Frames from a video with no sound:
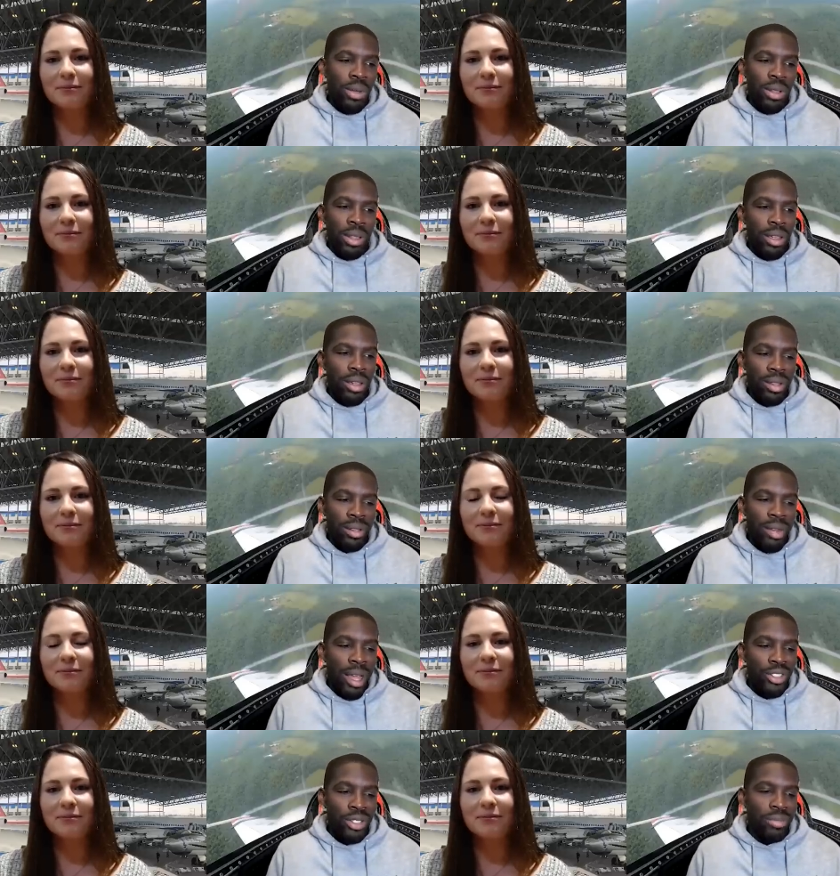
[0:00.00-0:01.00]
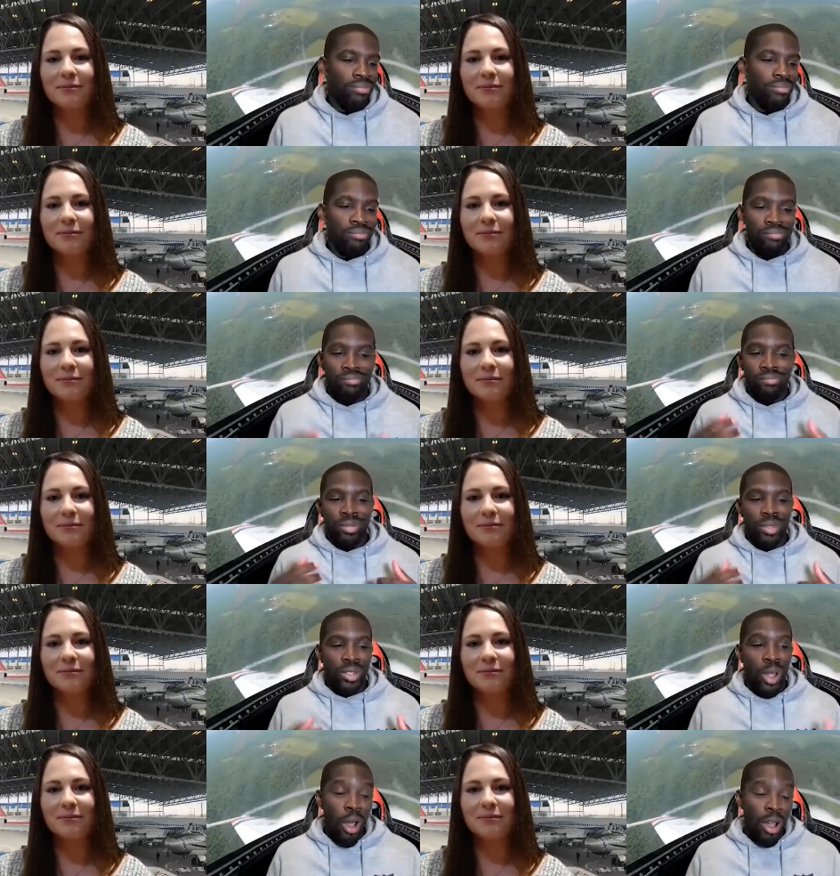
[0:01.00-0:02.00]
Speaker 1: in there and I just
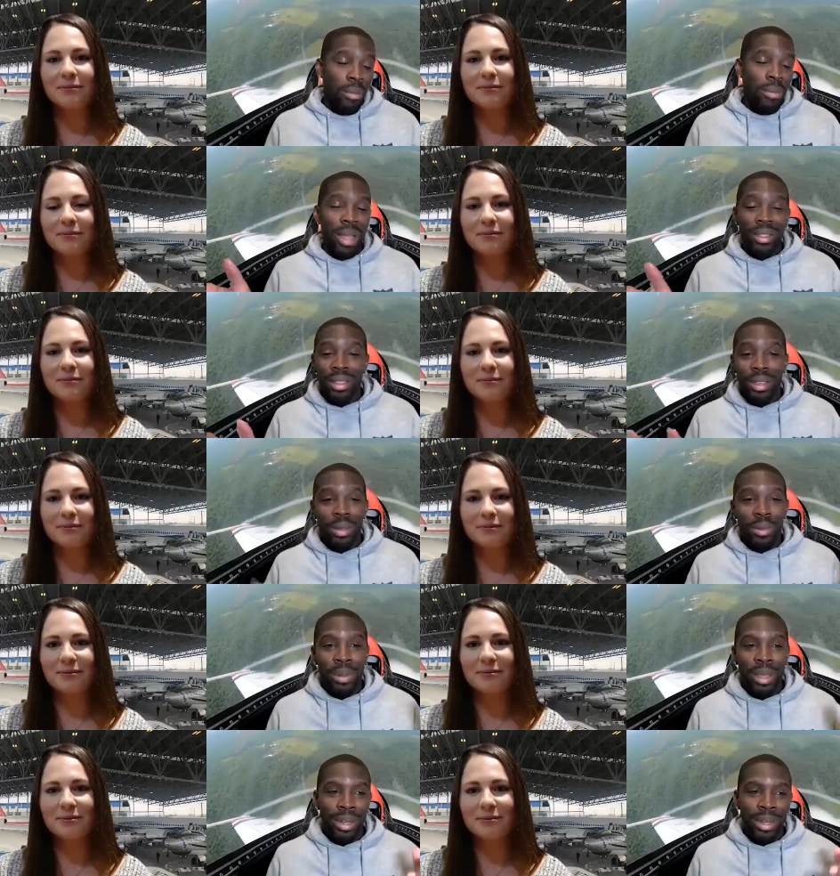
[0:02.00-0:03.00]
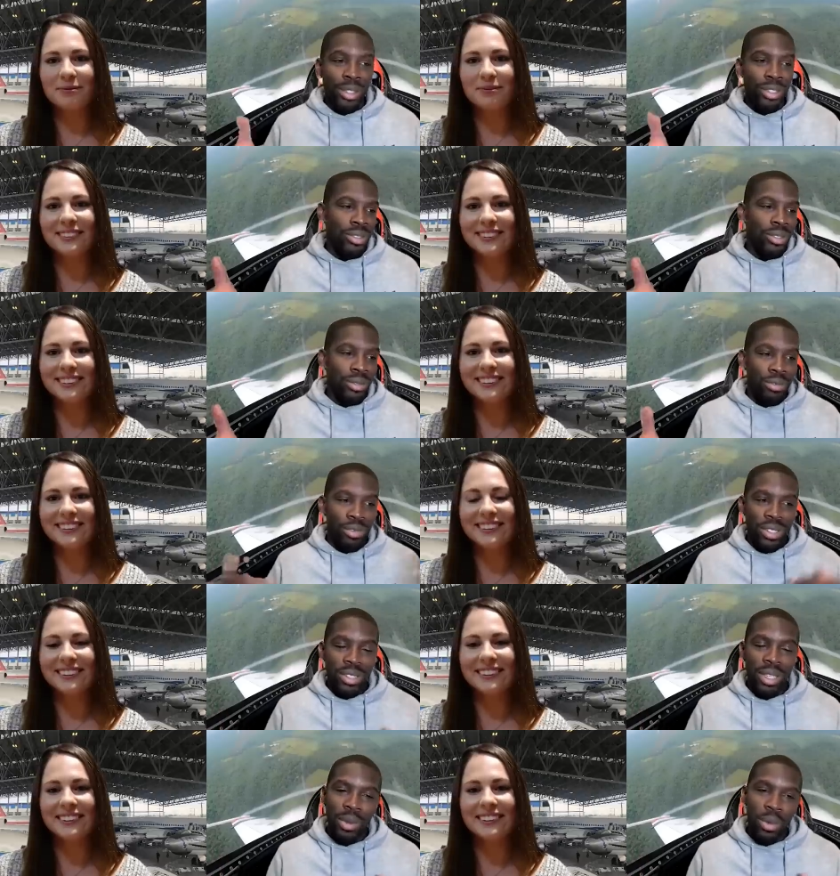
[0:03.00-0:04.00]
talk about the airplane and they
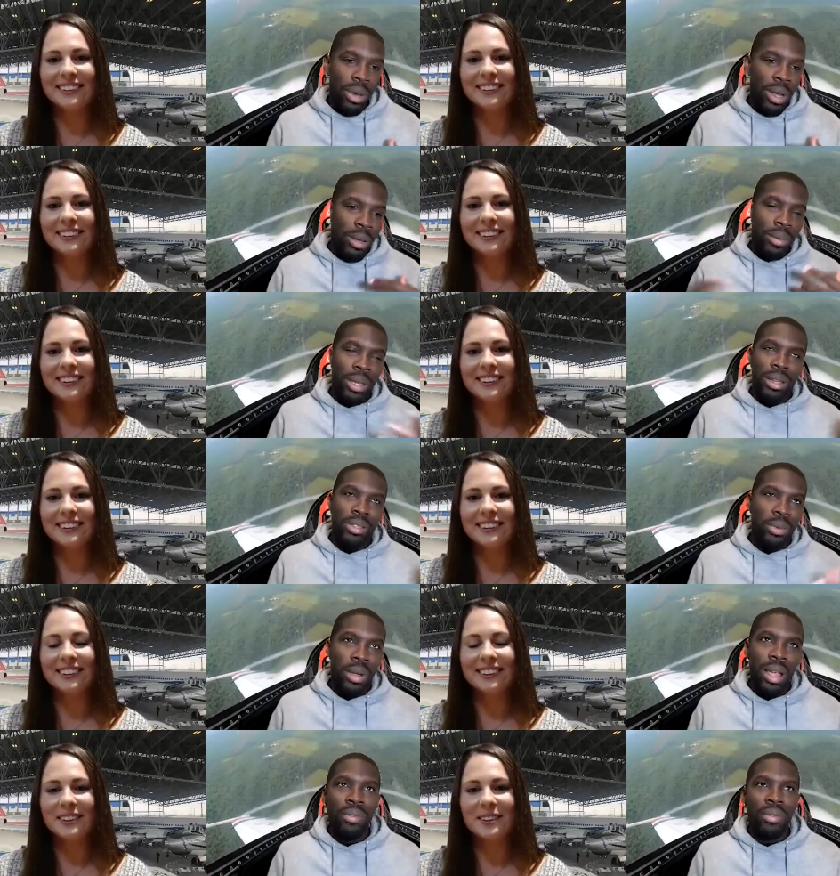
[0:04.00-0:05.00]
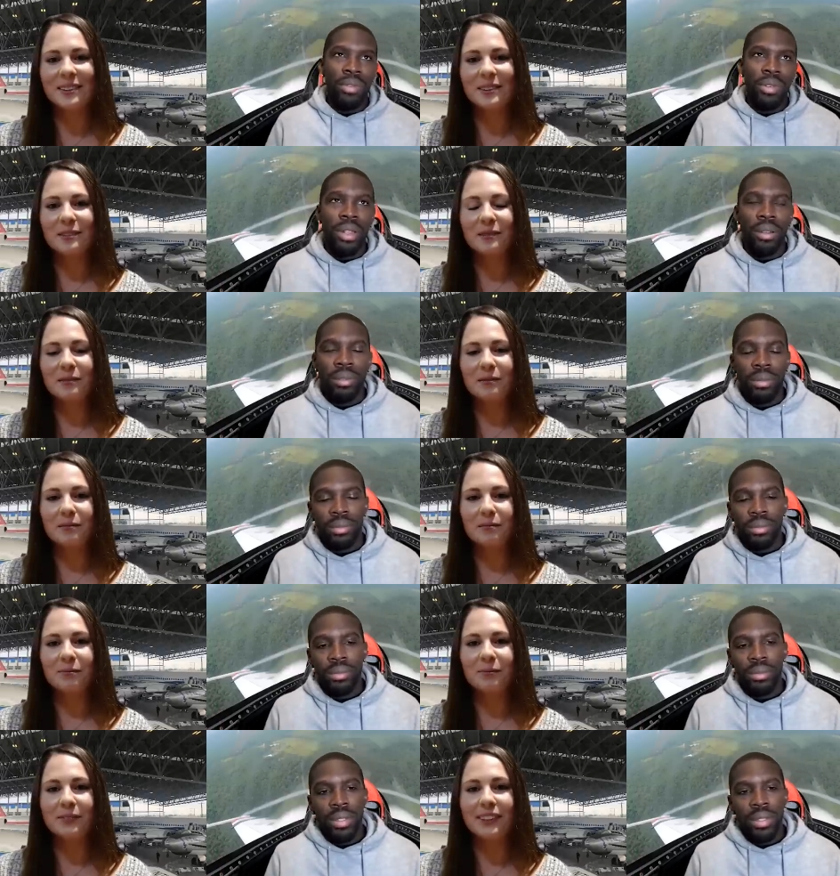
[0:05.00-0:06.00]
receive it well because we're having fun.
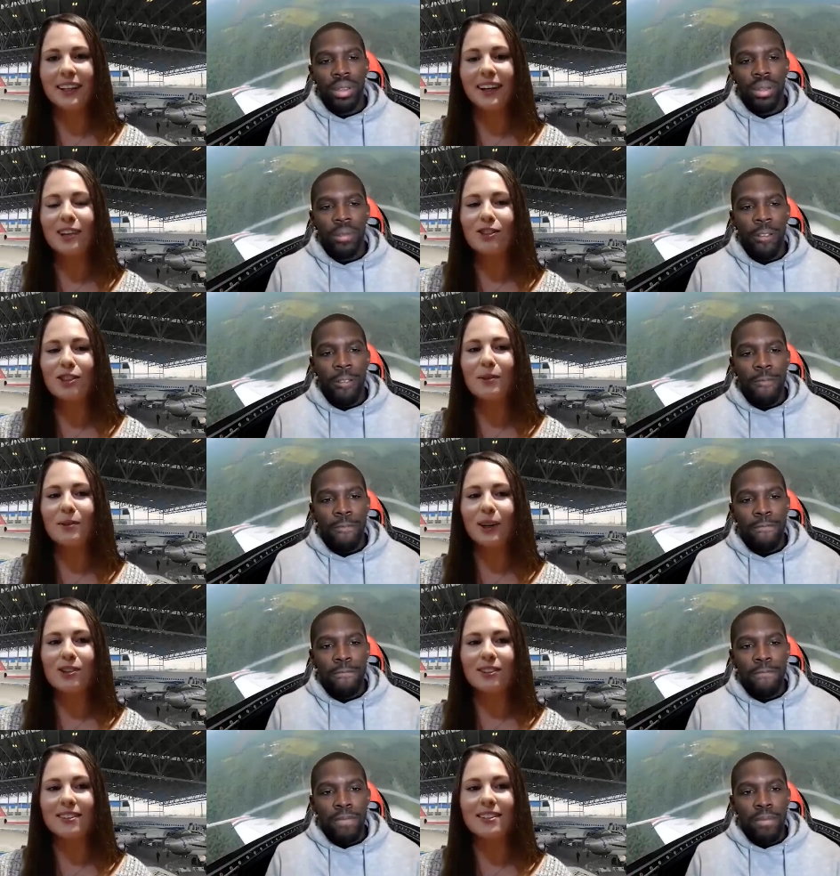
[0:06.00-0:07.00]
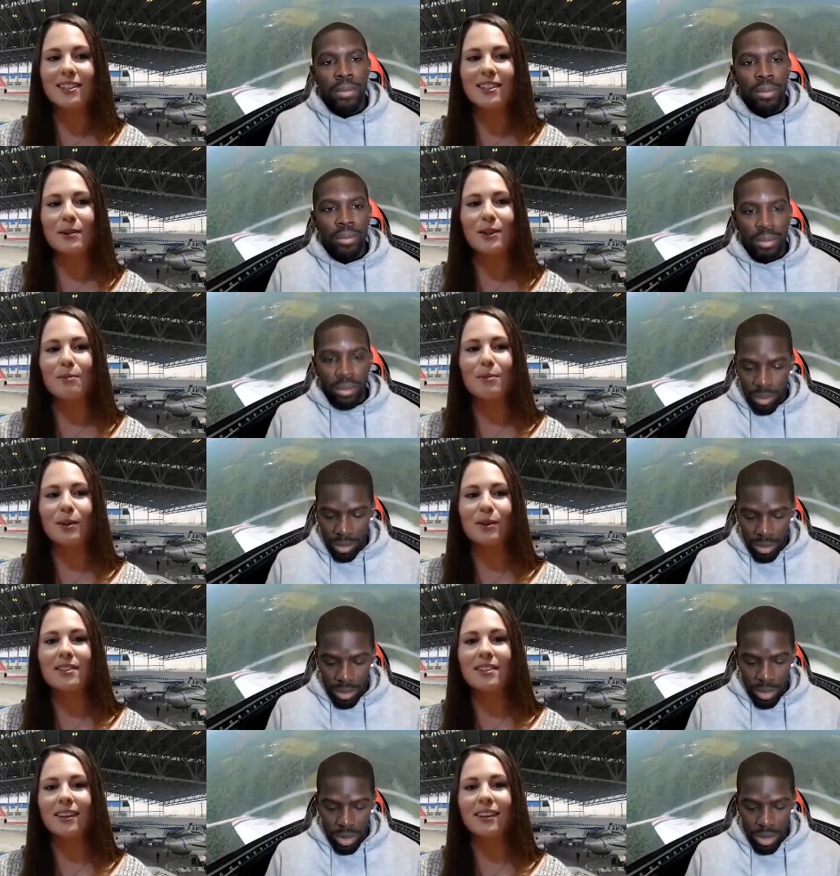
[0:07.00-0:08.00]
Speaker 2: So. Yeah, I actually watched a little snippet you
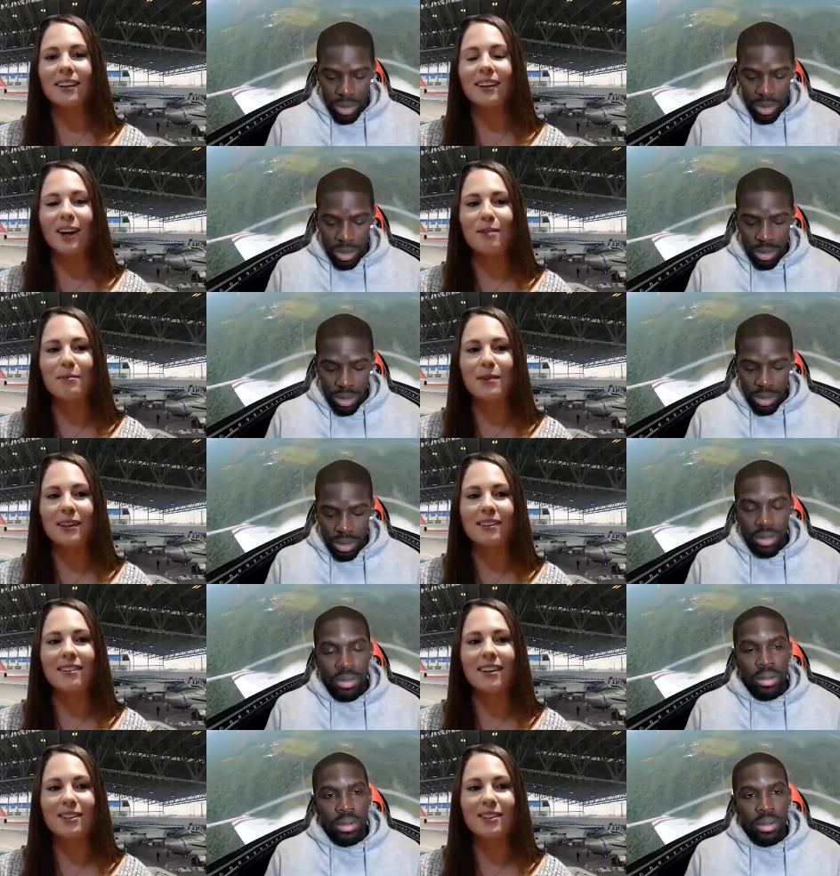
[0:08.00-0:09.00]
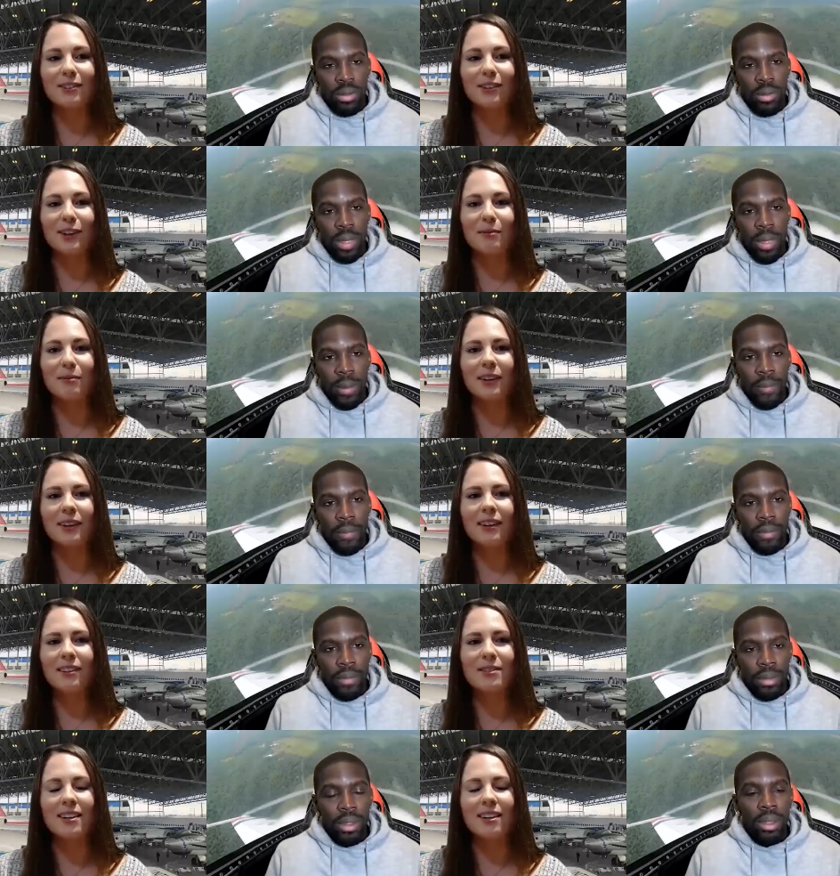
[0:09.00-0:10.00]
posted um, in the classroom. I
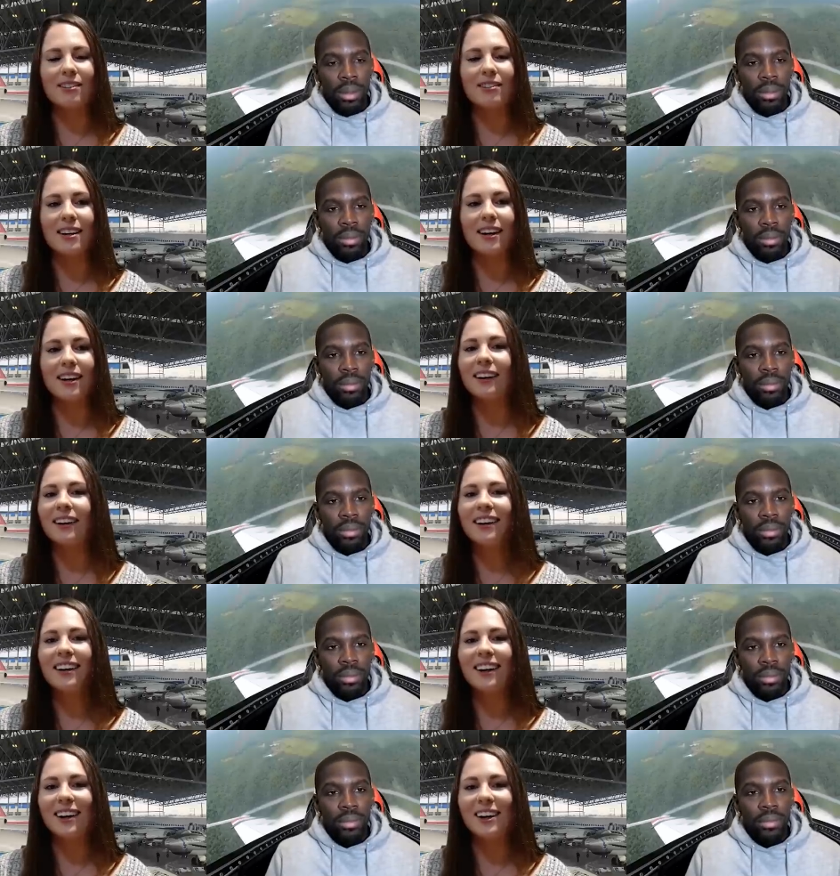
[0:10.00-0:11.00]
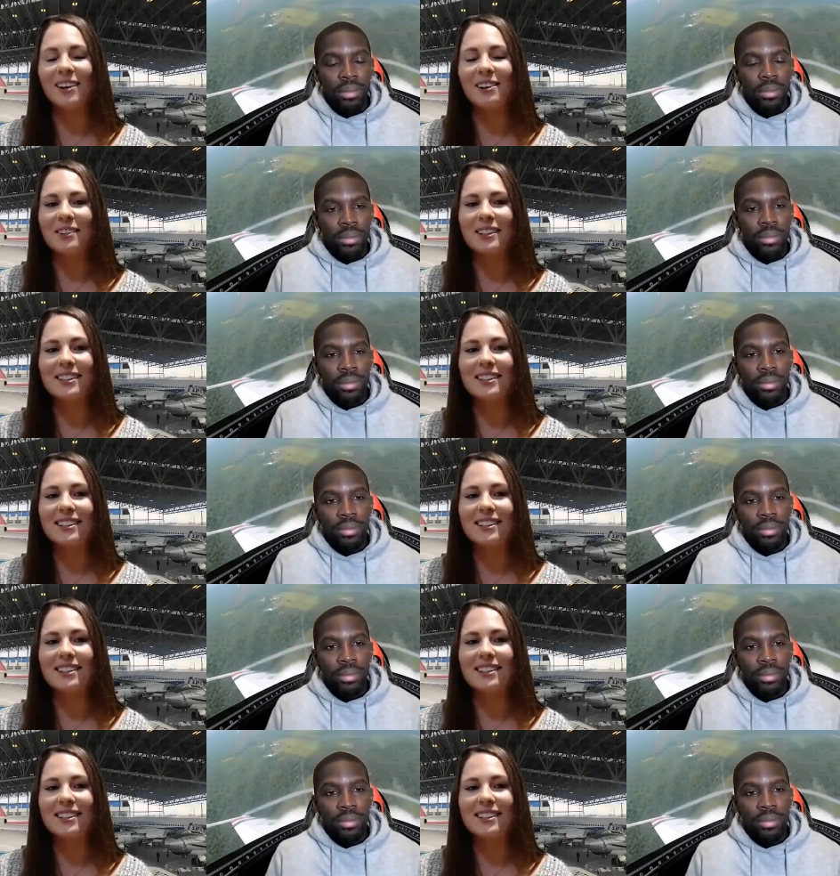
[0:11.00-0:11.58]
think it was the other day. Mm-hmm. Um, it